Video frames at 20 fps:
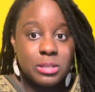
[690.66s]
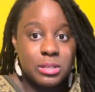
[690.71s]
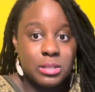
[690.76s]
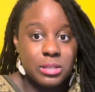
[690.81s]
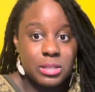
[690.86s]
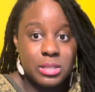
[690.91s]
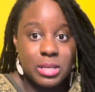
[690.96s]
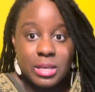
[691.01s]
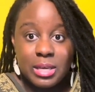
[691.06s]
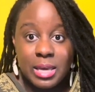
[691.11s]

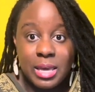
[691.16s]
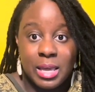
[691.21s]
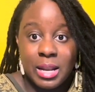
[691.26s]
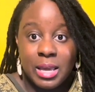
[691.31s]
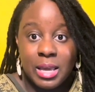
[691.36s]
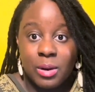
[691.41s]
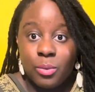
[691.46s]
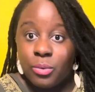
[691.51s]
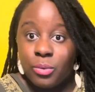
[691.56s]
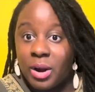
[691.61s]
to get
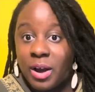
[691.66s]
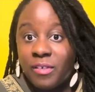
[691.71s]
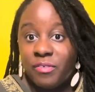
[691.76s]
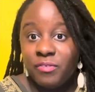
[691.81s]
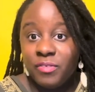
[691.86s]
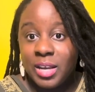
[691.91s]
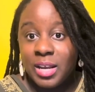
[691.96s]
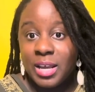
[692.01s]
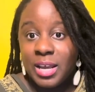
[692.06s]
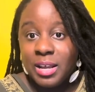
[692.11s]
in where I
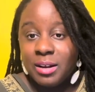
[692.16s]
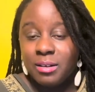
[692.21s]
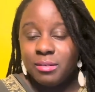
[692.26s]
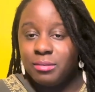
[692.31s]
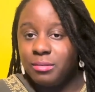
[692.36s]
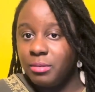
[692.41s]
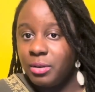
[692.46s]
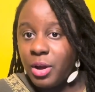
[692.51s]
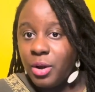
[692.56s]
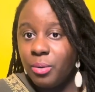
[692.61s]
fit in.
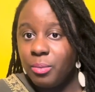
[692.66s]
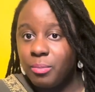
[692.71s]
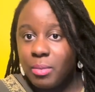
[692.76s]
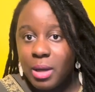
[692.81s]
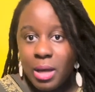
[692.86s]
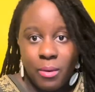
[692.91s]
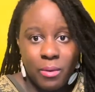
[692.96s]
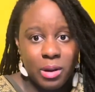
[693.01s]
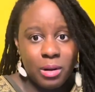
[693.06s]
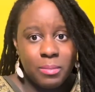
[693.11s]
No,
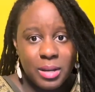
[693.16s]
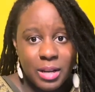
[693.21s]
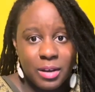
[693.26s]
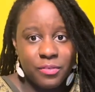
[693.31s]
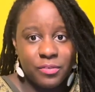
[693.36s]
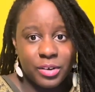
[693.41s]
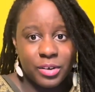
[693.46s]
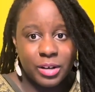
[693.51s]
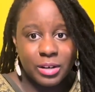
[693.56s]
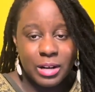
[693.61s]
I want to be
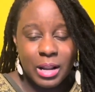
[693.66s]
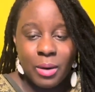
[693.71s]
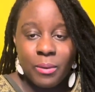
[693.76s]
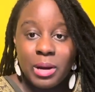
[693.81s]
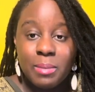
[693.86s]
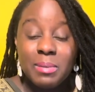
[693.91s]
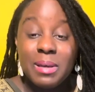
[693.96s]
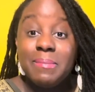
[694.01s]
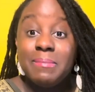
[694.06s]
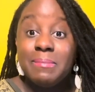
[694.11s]
different. I want to
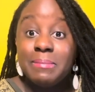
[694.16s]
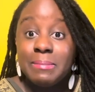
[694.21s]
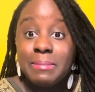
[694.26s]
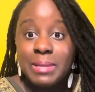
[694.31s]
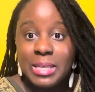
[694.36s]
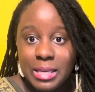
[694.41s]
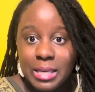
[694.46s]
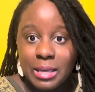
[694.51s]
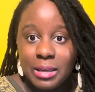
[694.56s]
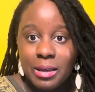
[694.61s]
be
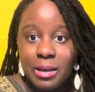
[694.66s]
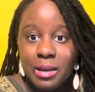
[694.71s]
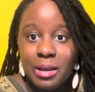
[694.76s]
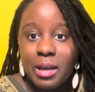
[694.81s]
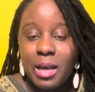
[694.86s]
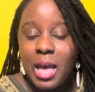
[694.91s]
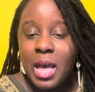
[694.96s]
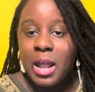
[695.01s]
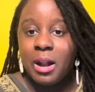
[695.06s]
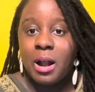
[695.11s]
me
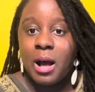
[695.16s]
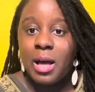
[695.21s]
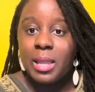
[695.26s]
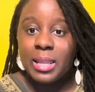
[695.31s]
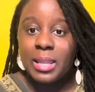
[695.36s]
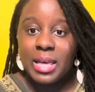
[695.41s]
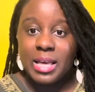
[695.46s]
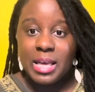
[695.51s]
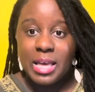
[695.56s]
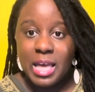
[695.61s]
and not
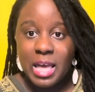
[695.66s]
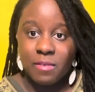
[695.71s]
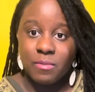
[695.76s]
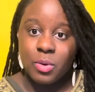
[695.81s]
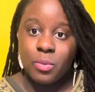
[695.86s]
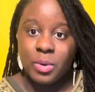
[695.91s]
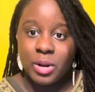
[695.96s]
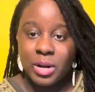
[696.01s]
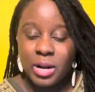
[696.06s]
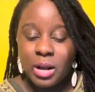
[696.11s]
like
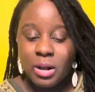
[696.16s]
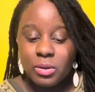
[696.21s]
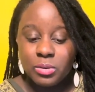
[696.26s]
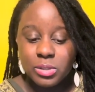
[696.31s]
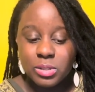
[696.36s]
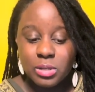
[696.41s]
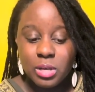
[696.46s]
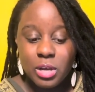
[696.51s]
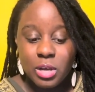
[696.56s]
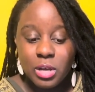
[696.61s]
everyone
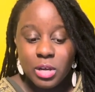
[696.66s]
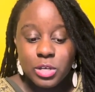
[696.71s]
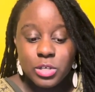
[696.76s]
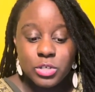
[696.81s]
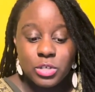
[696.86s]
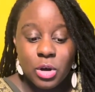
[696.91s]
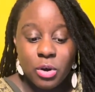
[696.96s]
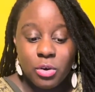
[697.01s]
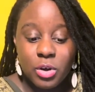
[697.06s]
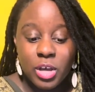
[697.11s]
else.
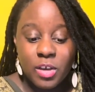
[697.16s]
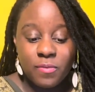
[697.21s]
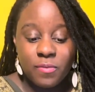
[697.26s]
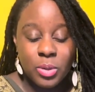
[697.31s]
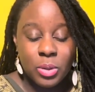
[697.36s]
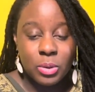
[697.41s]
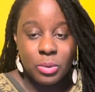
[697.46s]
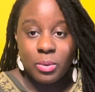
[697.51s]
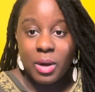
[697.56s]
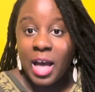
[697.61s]
So if
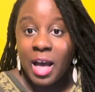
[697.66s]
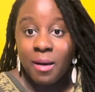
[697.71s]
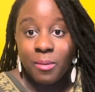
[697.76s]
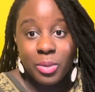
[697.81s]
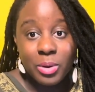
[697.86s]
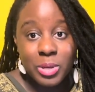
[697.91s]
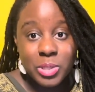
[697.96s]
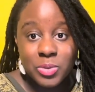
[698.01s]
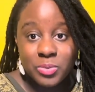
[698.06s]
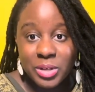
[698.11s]
you have
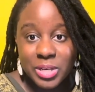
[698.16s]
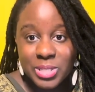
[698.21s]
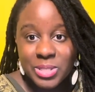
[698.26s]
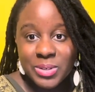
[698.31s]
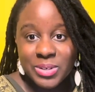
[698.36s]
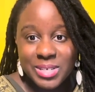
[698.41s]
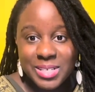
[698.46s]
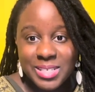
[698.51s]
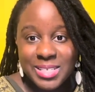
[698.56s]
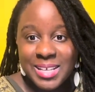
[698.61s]
those
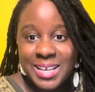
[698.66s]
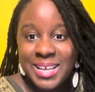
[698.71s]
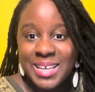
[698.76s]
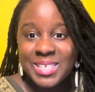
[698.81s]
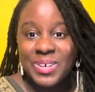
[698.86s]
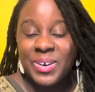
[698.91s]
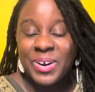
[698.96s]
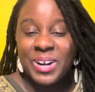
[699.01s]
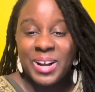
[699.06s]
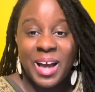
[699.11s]
resources
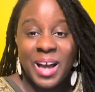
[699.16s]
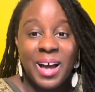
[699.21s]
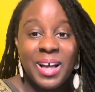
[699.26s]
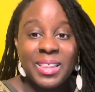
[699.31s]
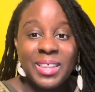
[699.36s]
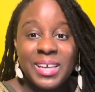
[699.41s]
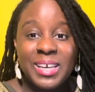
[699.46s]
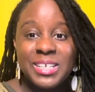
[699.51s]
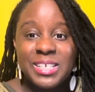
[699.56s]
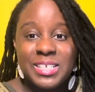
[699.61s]
or
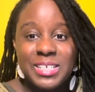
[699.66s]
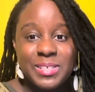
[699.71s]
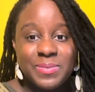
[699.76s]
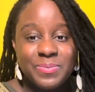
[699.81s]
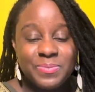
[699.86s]
knowledge,